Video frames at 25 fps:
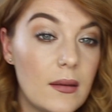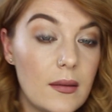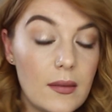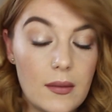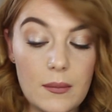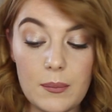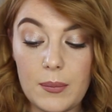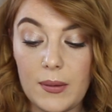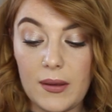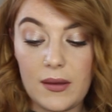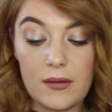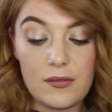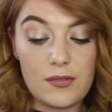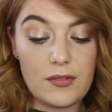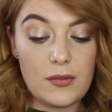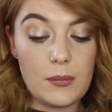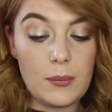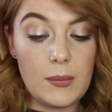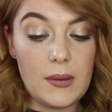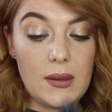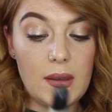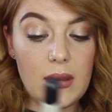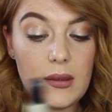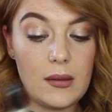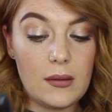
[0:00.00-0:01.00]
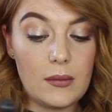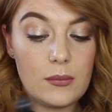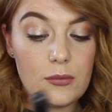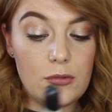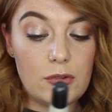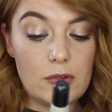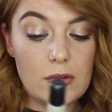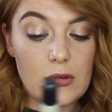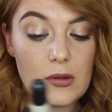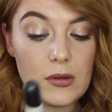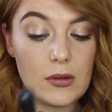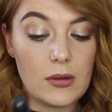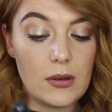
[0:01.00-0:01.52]
the better for me. I'm
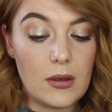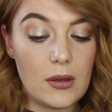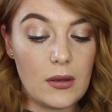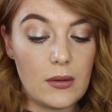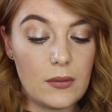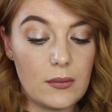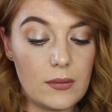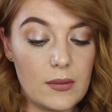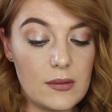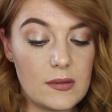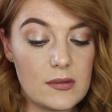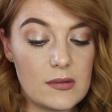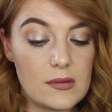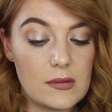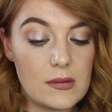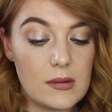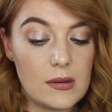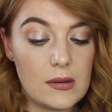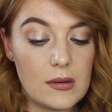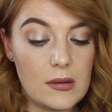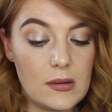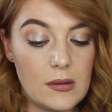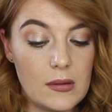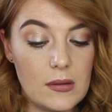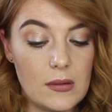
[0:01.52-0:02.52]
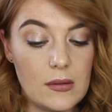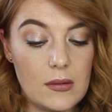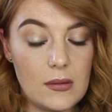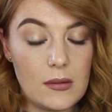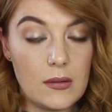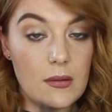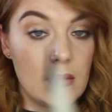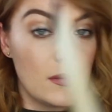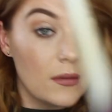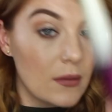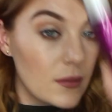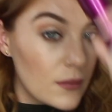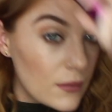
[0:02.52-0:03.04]
just going to curl this
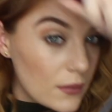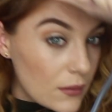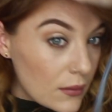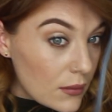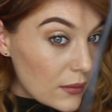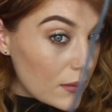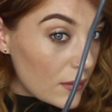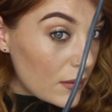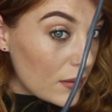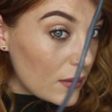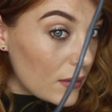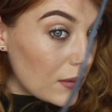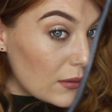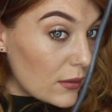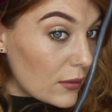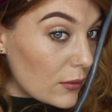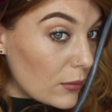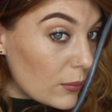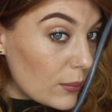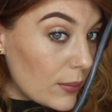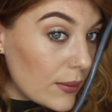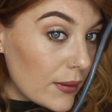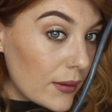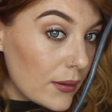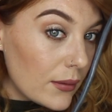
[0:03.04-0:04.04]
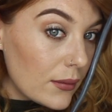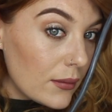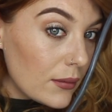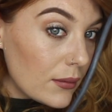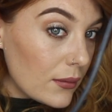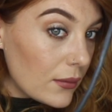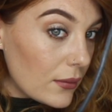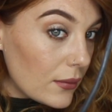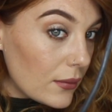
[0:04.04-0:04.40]
a little bit.